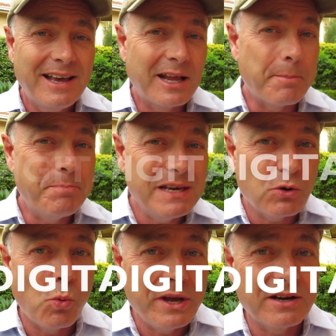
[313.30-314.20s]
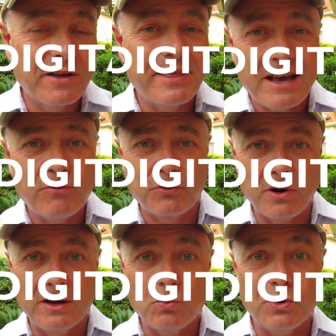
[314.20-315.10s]
And a big win on that
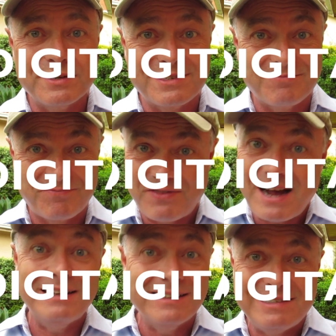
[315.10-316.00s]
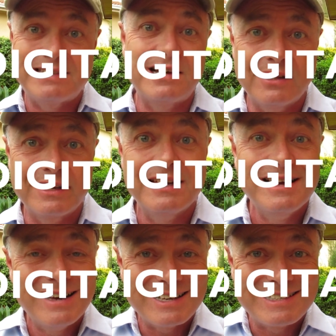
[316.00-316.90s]
front was finally selling
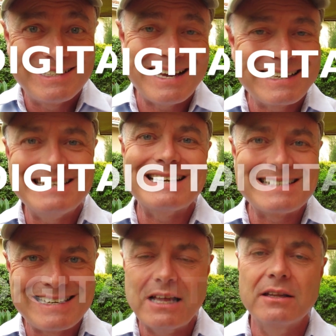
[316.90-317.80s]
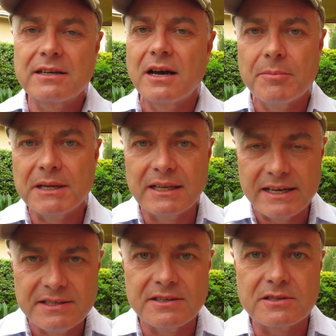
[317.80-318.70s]
a second telecom
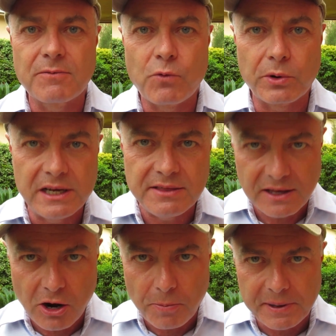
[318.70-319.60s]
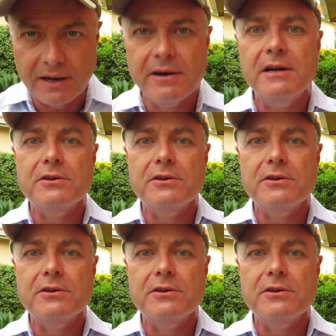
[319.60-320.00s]
license for Ethiopia